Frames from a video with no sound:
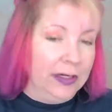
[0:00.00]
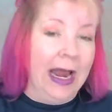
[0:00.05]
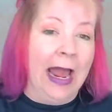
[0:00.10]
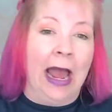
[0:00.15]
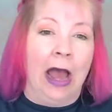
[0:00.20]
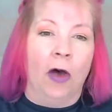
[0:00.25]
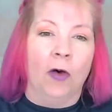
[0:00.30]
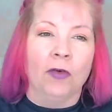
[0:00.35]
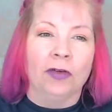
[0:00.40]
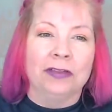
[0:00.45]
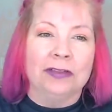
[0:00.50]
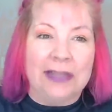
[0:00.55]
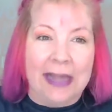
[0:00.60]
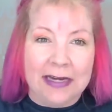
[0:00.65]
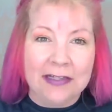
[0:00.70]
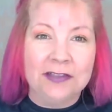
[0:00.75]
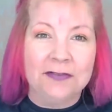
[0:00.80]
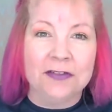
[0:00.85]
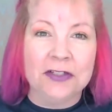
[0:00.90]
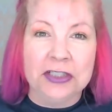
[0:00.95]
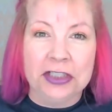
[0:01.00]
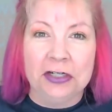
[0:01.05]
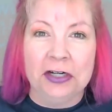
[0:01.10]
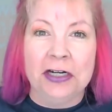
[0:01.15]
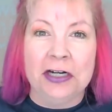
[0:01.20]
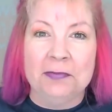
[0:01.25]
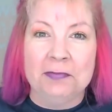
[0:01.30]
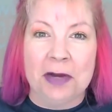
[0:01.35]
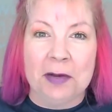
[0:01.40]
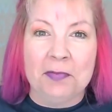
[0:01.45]
now, thanks for
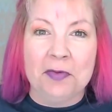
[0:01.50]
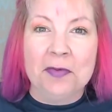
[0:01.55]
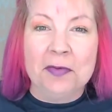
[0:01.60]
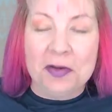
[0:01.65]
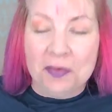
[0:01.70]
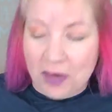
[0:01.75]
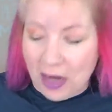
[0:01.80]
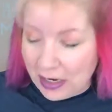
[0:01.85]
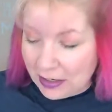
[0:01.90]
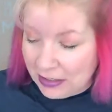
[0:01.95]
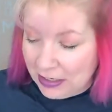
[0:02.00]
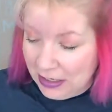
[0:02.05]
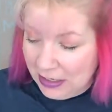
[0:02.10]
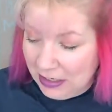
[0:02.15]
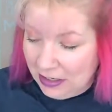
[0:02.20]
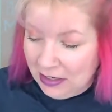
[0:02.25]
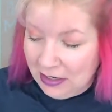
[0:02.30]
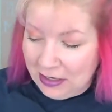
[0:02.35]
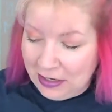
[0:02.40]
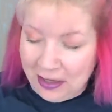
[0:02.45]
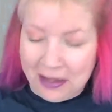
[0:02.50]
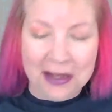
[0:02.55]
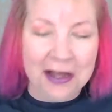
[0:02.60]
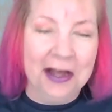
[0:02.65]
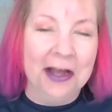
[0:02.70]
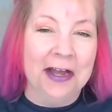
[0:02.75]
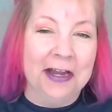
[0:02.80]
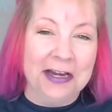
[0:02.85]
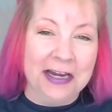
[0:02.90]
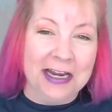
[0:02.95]
sharing in my booby
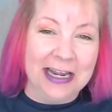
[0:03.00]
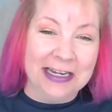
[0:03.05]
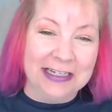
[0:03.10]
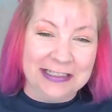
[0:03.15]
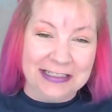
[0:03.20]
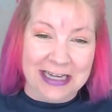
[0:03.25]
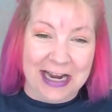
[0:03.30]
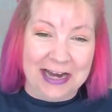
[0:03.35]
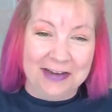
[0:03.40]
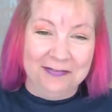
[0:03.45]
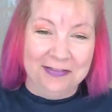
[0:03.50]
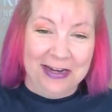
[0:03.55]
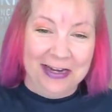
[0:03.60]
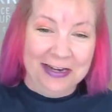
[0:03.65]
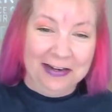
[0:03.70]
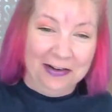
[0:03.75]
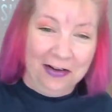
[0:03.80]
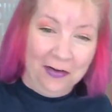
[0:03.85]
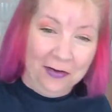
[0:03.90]
rock excitement.